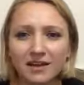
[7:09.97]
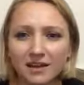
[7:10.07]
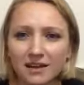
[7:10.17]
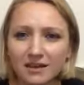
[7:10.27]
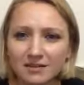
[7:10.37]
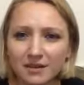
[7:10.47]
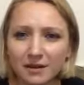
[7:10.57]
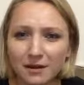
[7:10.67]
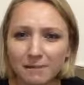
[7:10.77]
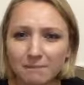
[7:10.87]
And,
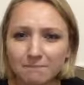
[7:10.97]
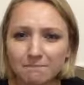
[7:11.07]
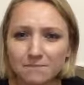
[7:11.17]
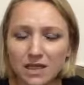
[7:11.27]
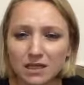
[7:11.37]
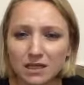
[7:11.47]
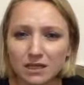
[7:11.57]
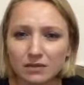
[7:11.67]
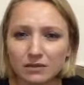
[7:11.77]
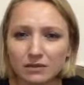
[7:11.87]
you
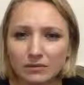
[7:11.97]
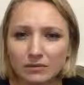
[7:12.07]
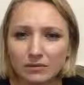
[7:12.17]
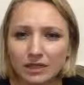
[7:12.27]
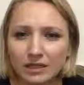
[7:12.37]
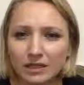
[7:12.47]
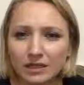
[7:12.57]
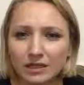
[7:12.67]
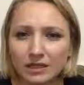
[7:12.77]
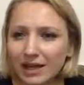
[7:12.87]
know,
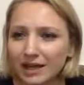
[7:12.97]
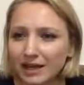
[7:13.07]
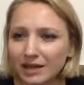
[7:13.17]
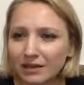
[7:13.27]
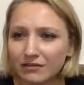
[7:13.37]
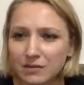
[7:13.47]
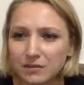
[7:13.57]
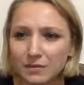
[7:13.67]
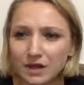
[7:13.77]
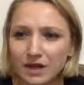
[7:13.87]
we kind of get it
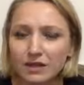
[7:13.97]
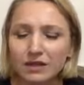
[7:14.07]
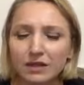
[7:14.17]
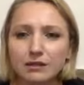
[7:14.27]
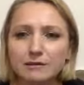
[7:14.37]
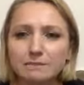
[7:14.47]
confused with,